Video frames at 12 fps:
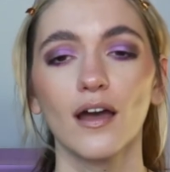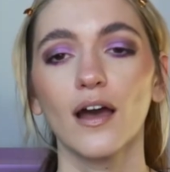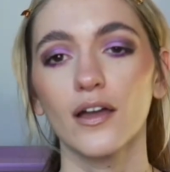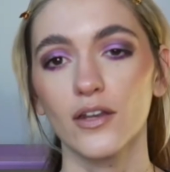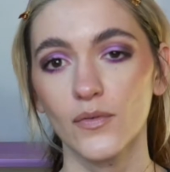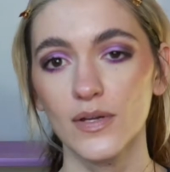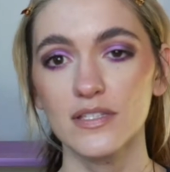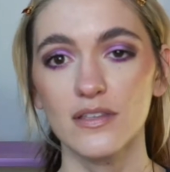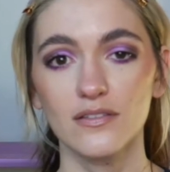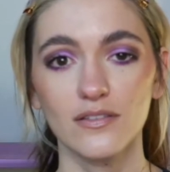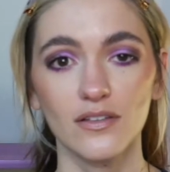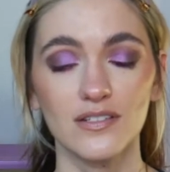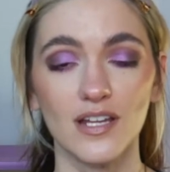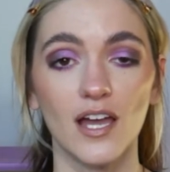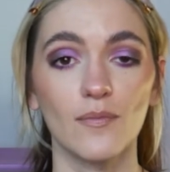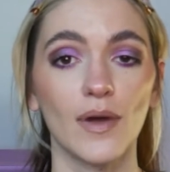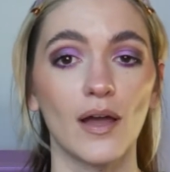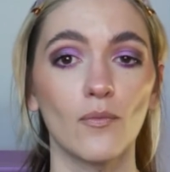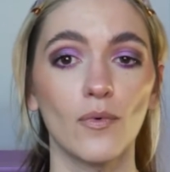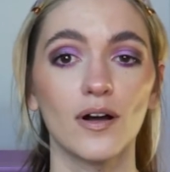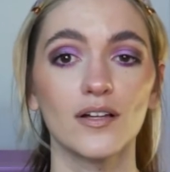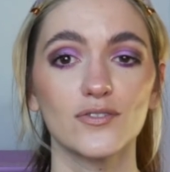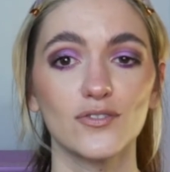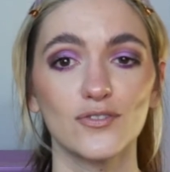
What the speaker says: know I say this all the time, I want